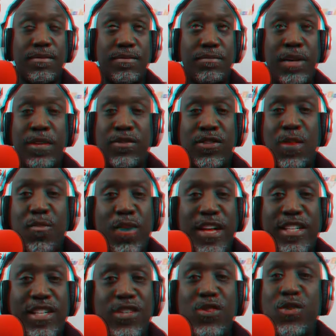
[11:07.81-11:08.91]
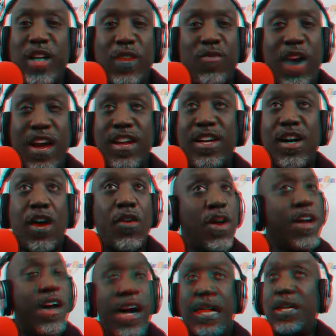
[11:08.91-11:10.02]
But some reason you get ready to go,
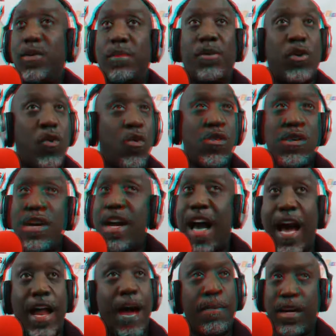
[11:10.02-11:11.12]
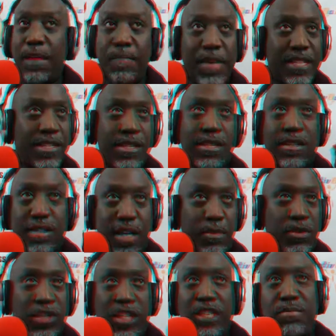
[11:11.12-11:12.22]
I don't know what I'm going to order. I'm going to commit to the double
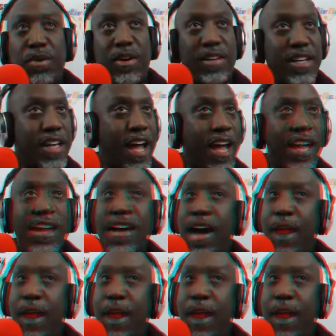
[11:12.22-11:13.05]
cheeseburger today.